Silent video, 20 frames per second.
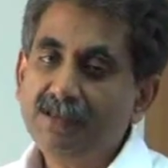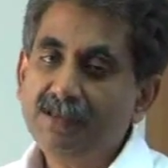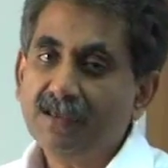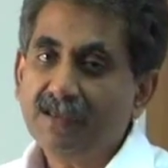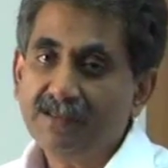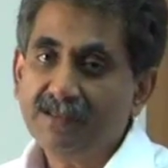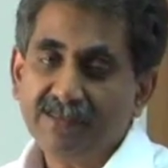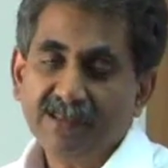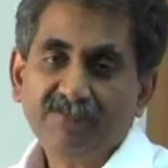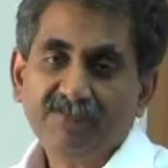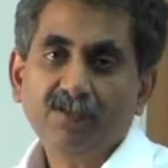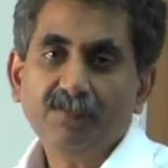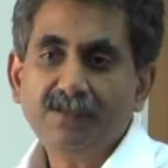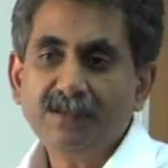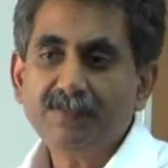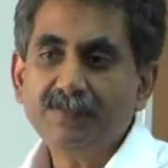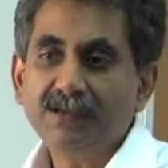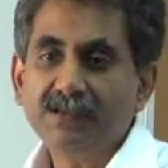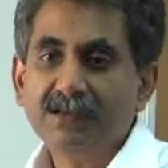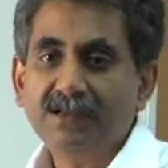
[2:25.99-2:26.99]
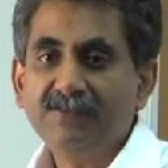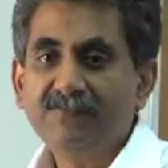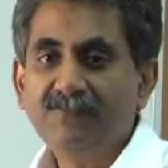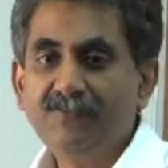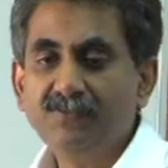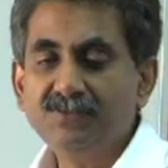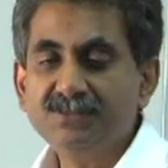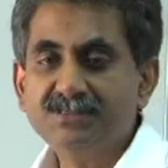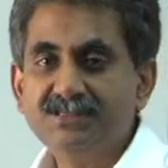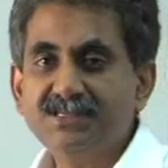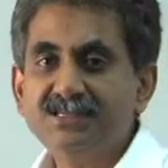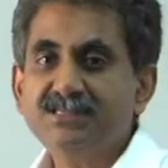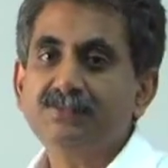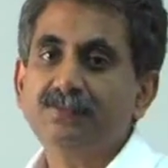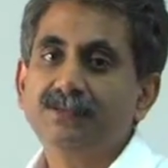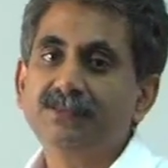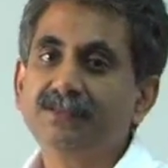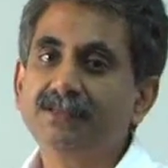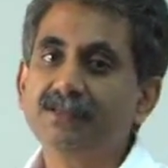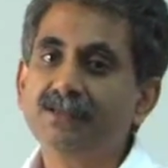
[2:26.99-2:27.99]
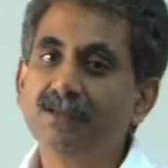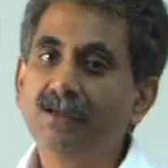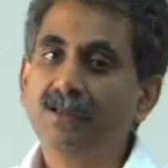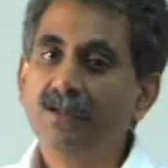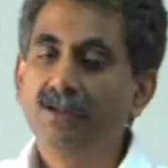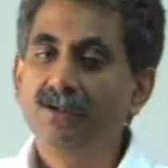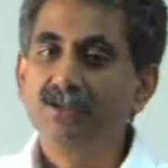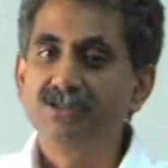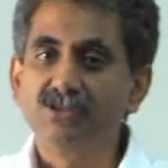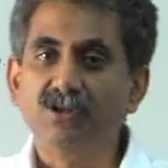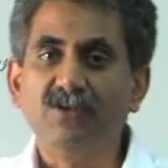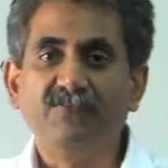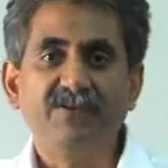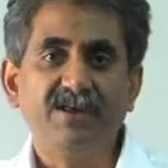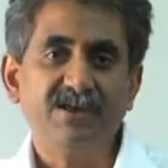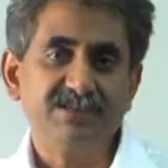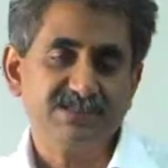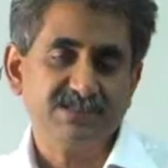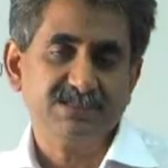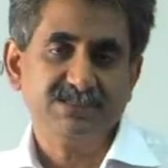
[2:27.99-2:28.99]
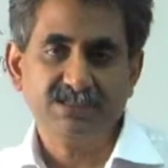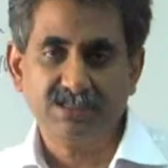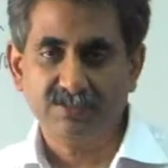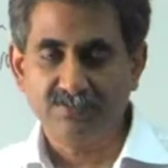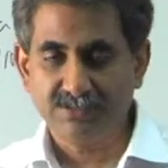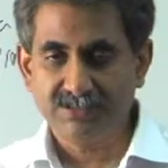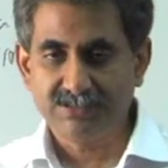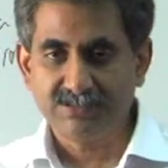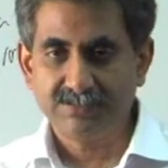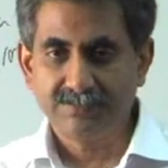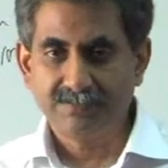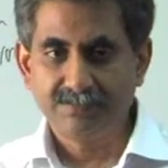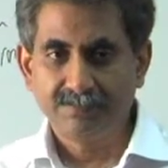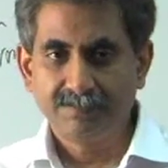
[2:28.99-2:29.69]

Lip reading: And therefore people confuse this with the software as a service.